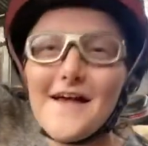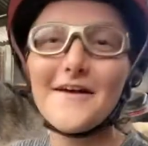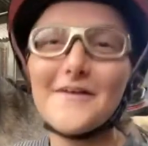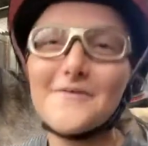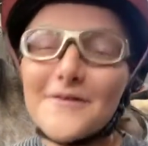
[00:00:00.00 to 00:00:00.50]

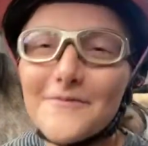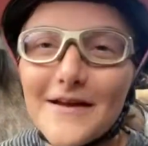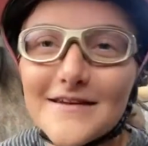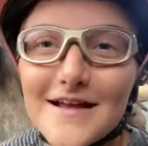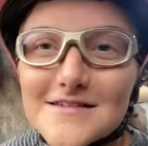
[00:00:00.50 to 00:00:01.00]
Okay, it like
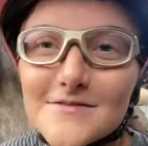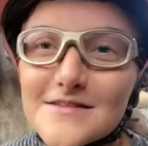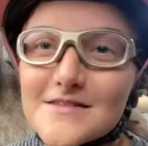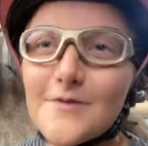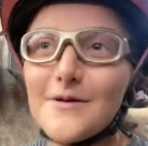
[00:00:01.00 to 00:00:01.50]
rained last
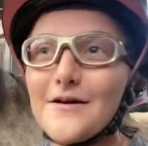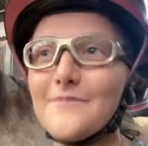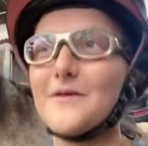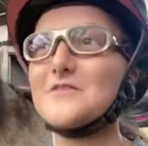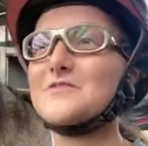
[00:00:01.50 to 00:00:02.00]
week, so we don't
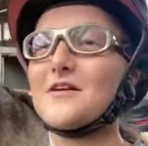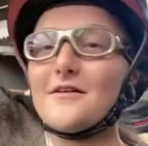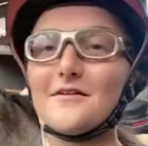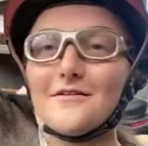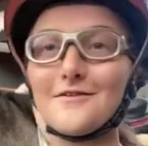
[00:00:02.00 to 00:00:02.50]
have much
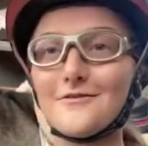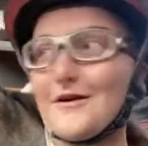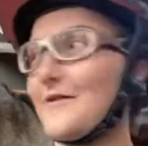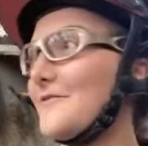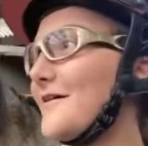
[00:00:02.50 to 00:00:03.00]

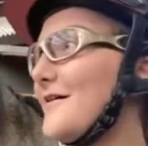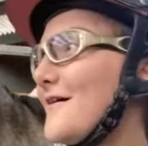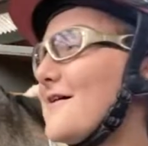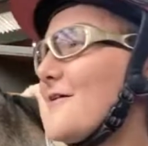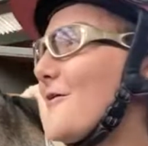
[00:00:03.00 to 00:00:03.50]
ground.
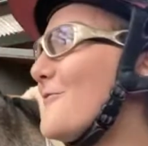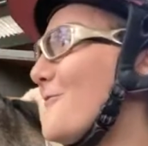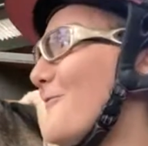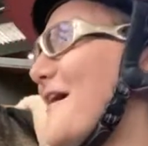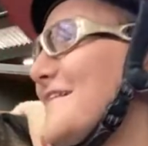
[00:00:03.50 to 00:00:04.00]

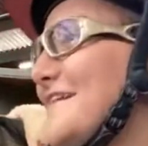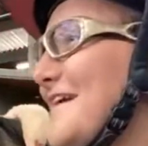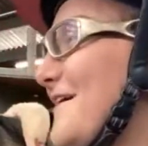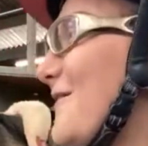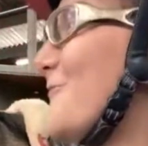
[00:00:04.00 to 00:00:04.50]
Oh, wow.
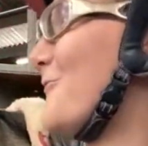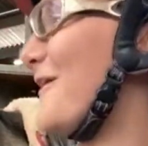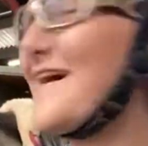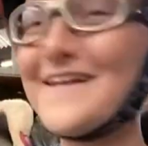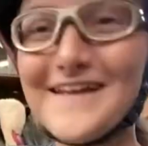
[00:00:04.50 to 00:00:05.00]
Oh,
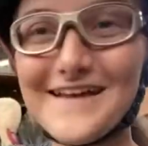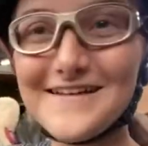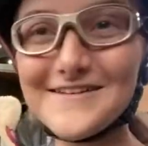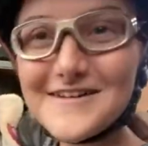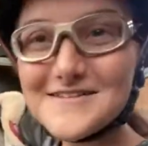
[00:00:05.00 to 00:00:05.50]
Rocket.
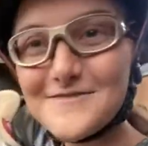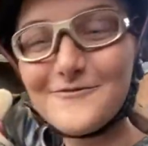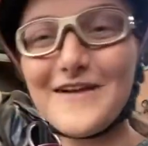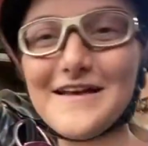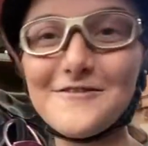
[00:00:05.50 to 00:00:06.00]
You guys see
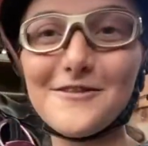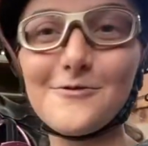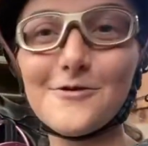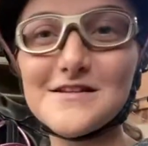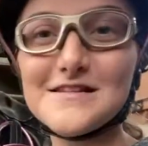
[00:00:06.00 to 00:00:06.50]
him flat ear,
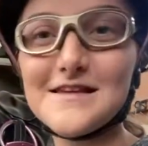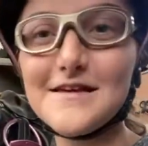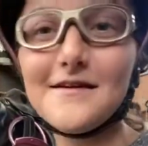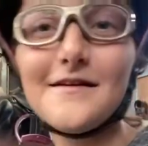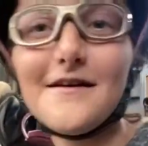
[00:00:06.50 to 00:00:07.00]
the
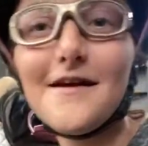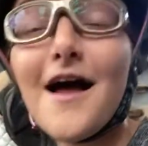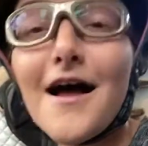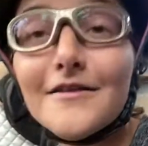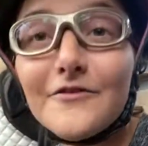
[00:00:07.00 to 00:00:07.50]
horsey.
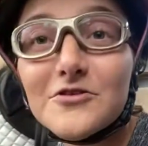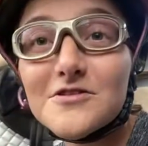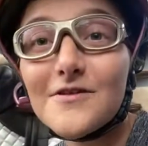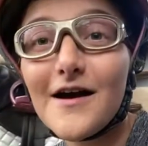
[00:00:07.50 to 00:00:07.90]
I love you too,